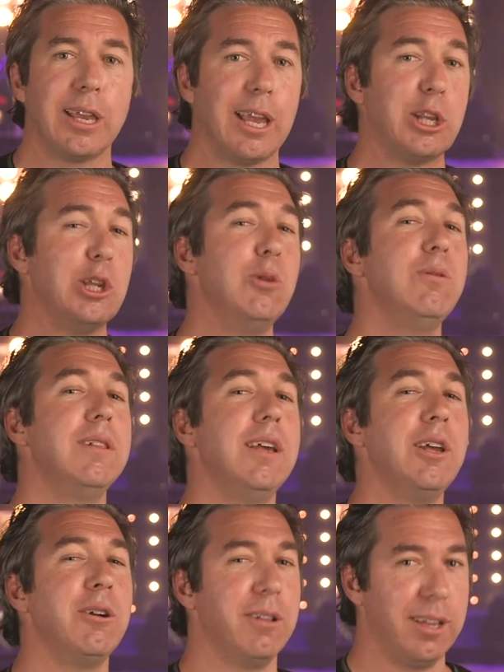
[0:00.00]
and you
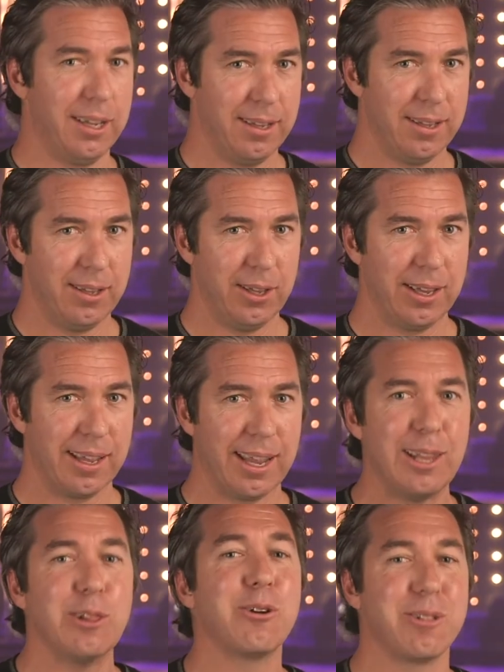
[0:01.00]
literally
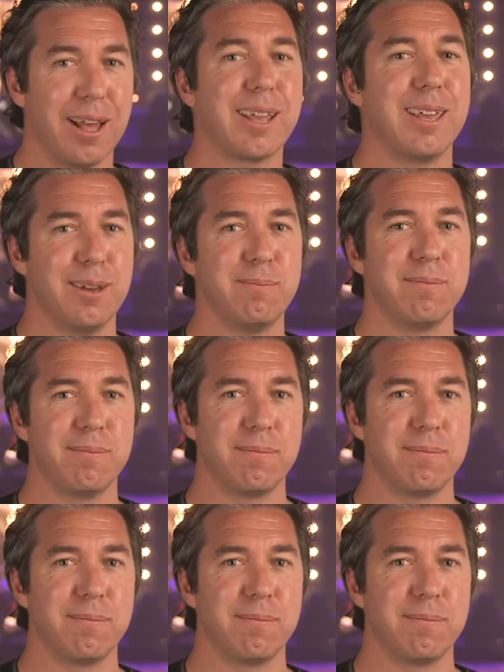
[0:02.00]
can look like him.